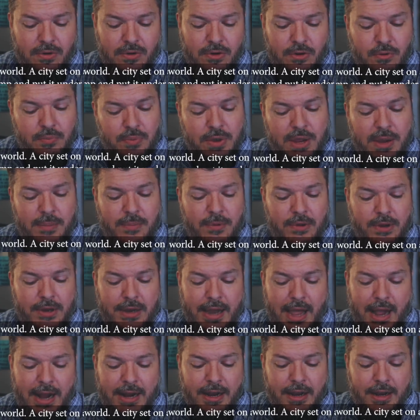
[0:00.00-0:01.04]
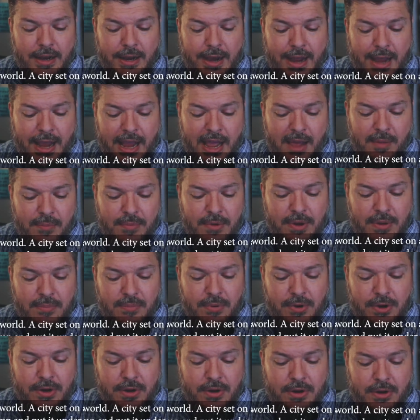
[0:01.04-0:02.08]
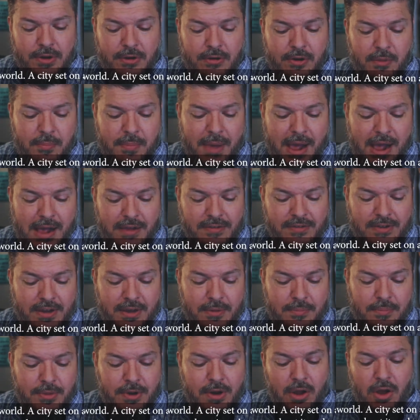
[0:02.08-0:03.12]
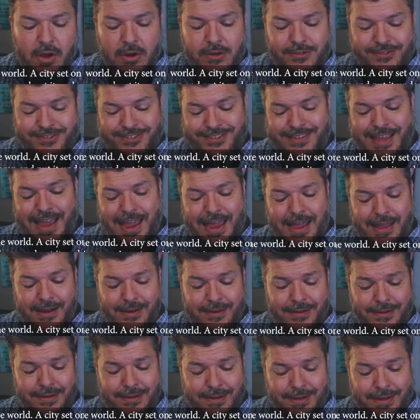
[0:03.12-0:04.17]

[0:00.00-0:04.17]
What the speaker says: do people light a lamp and put it under a basket, but on a stand,